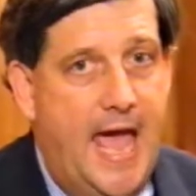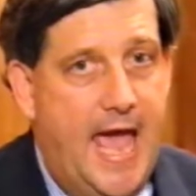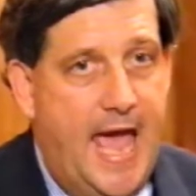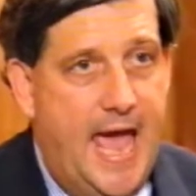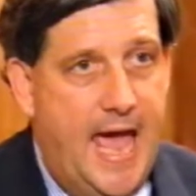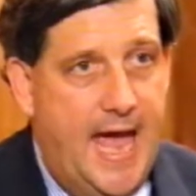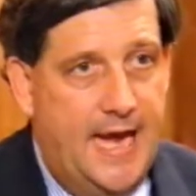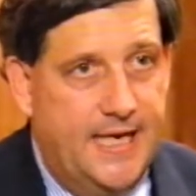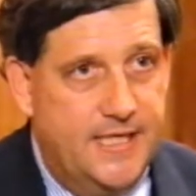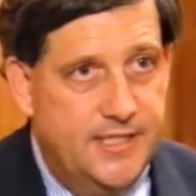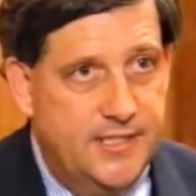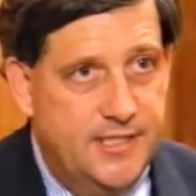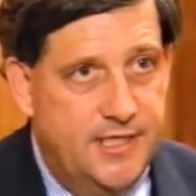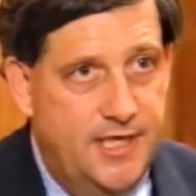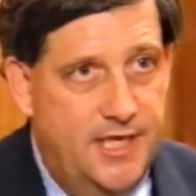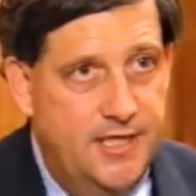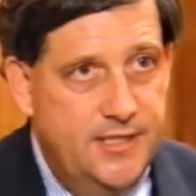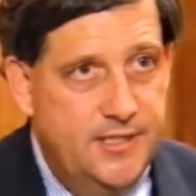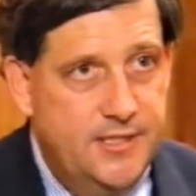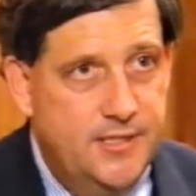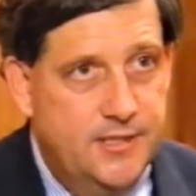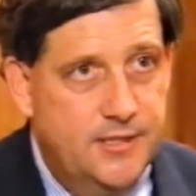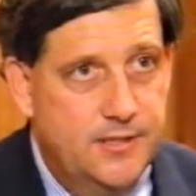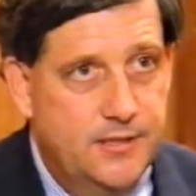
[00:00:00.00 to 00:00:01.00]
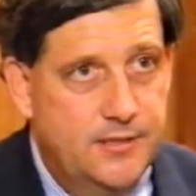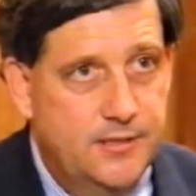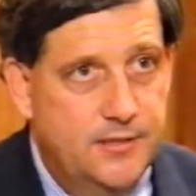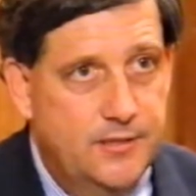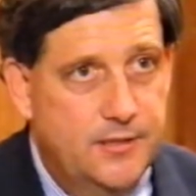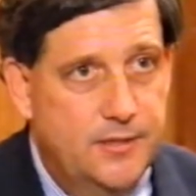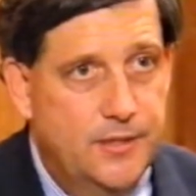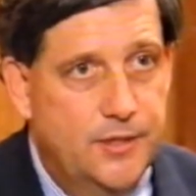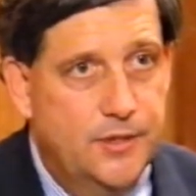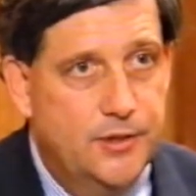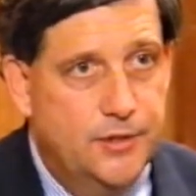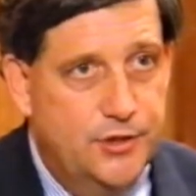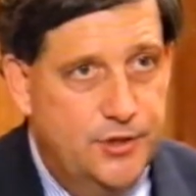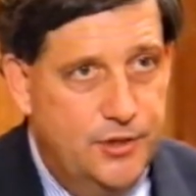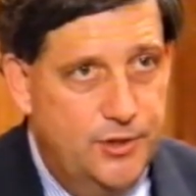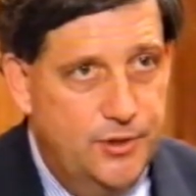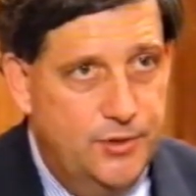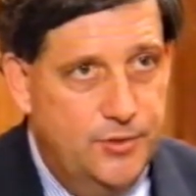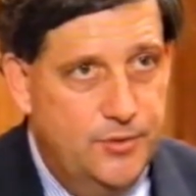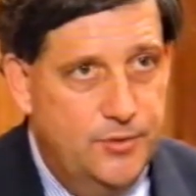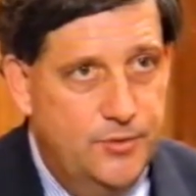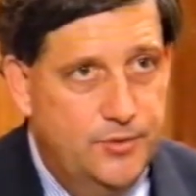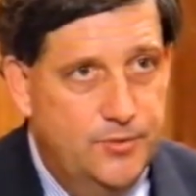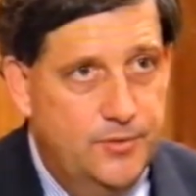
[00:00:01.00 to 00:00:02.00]
access
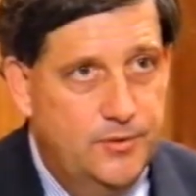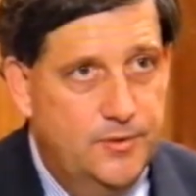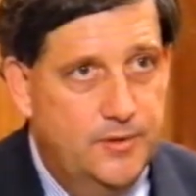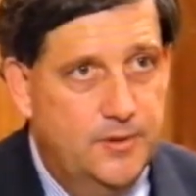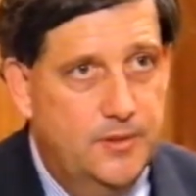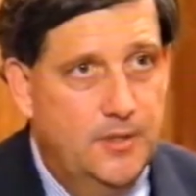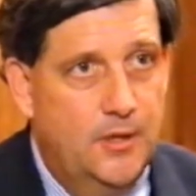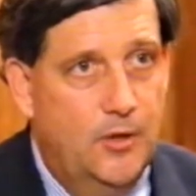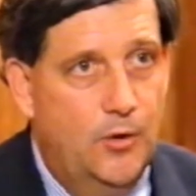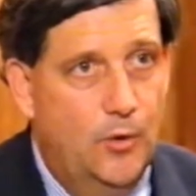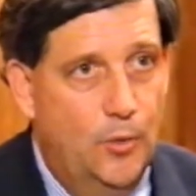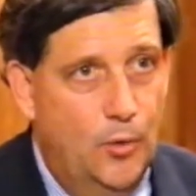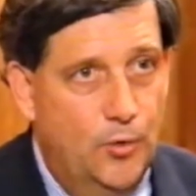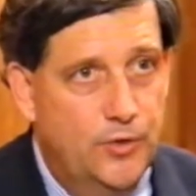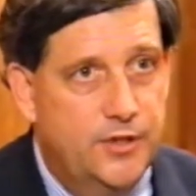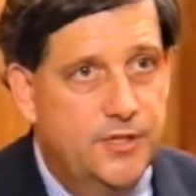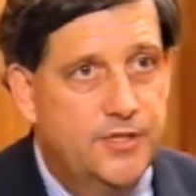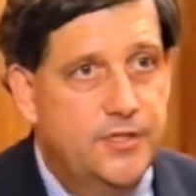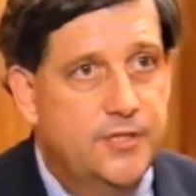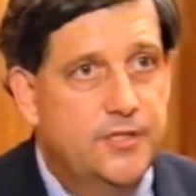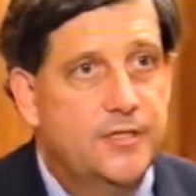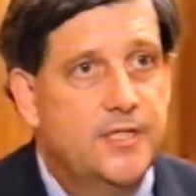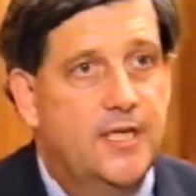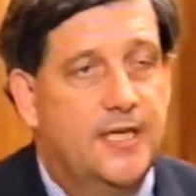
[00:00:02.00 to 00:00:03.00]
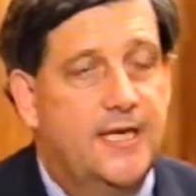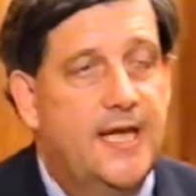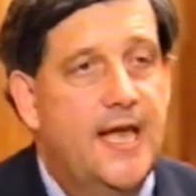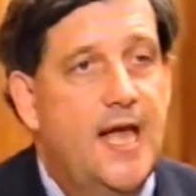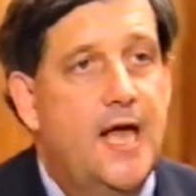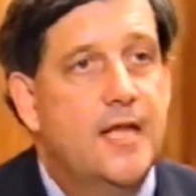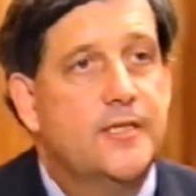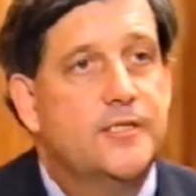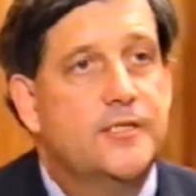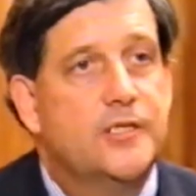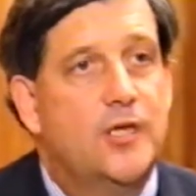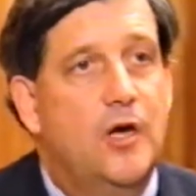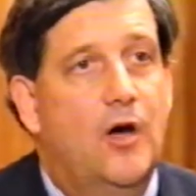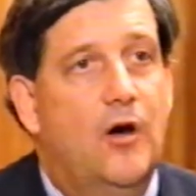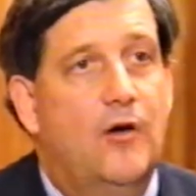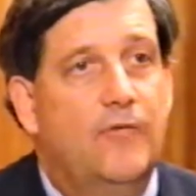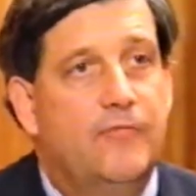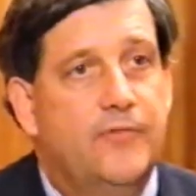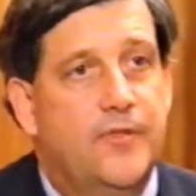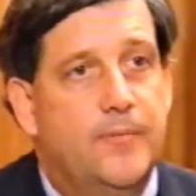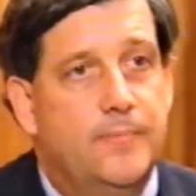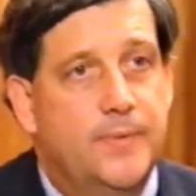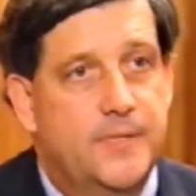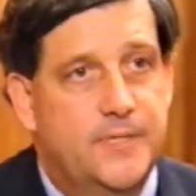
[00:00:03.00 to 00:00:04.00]
to audited accounts of
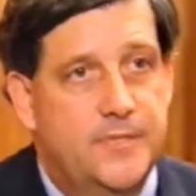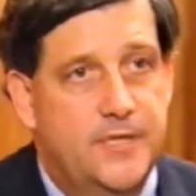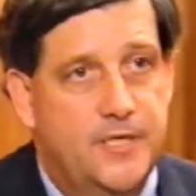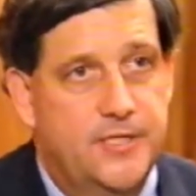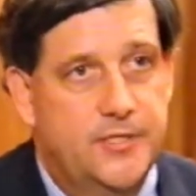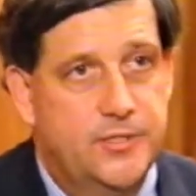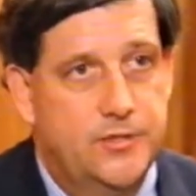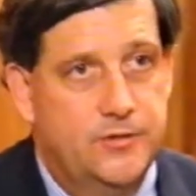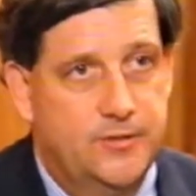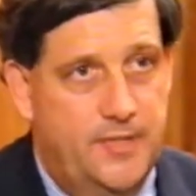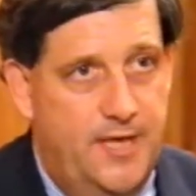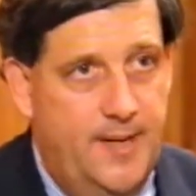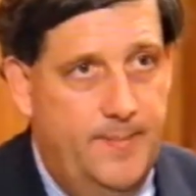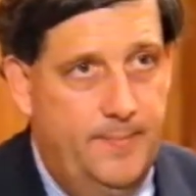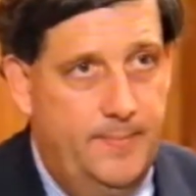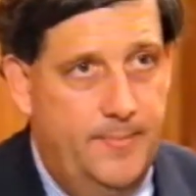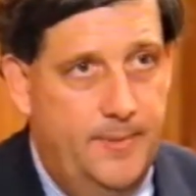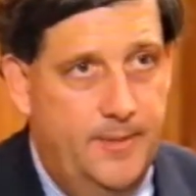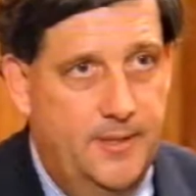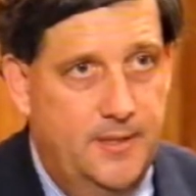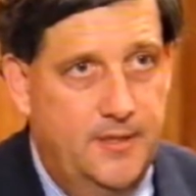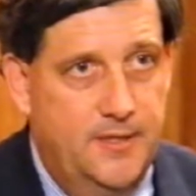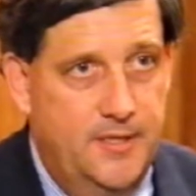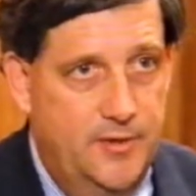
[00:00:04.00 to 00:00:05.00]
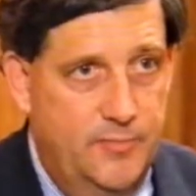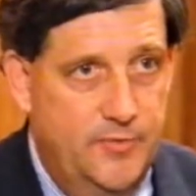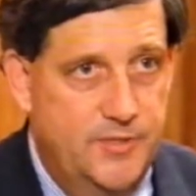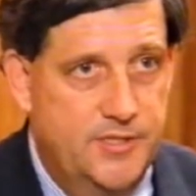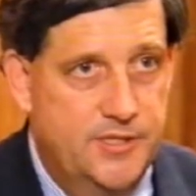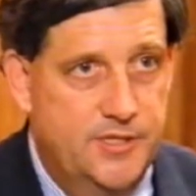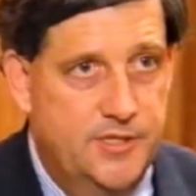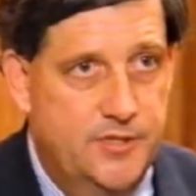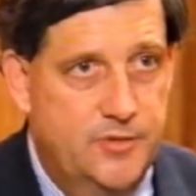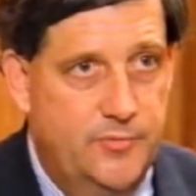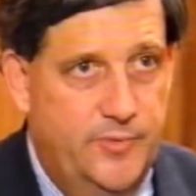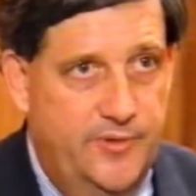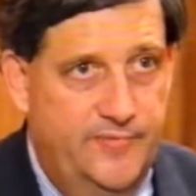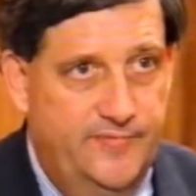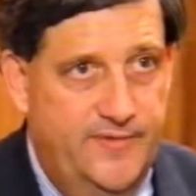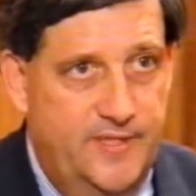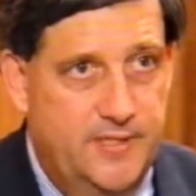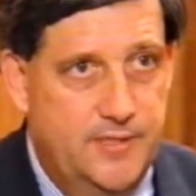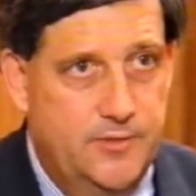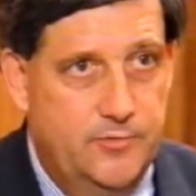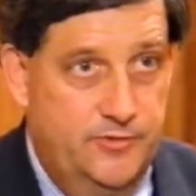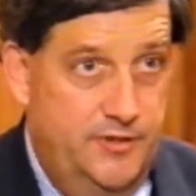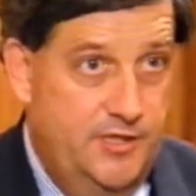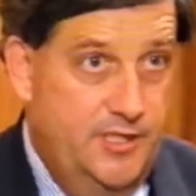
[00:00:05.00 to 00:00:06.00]
the potential company he wishes to
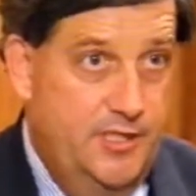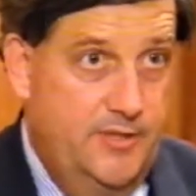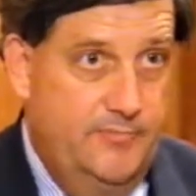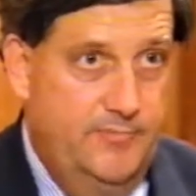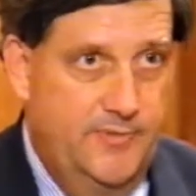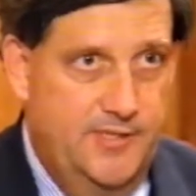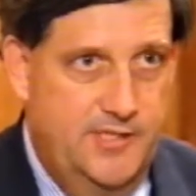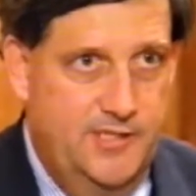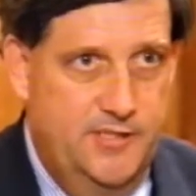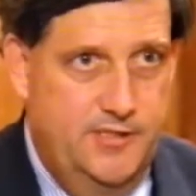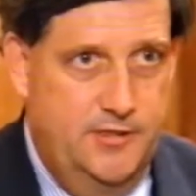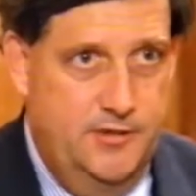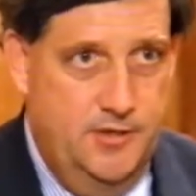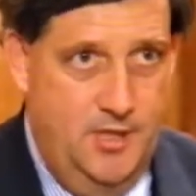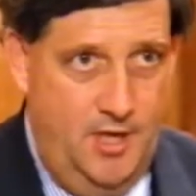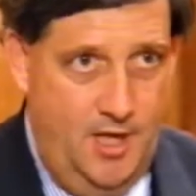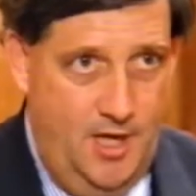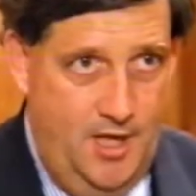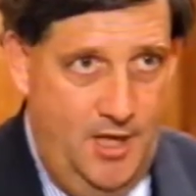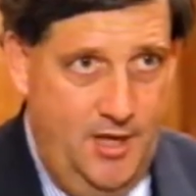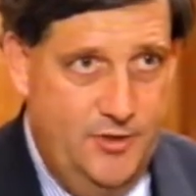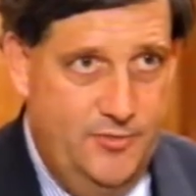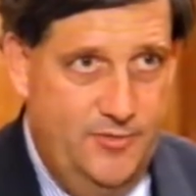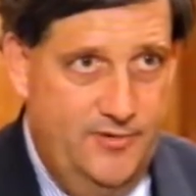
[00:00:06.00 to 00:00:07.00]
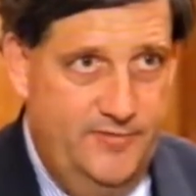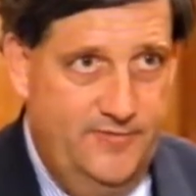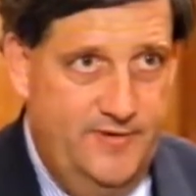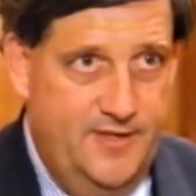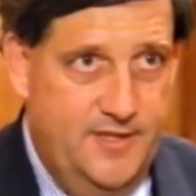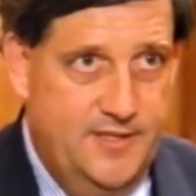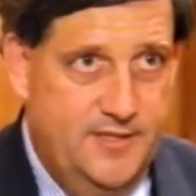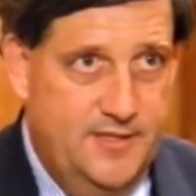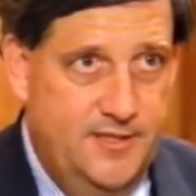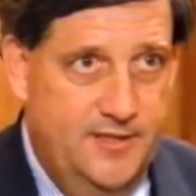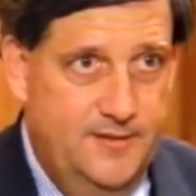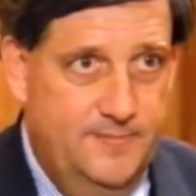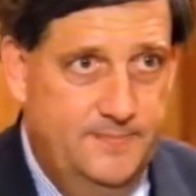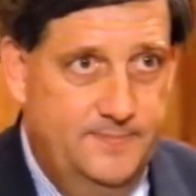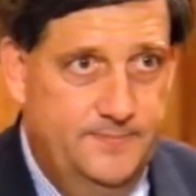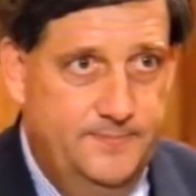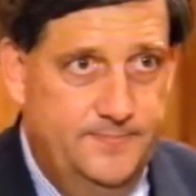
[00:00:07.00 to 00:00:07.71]
invest or she wishes to invest in.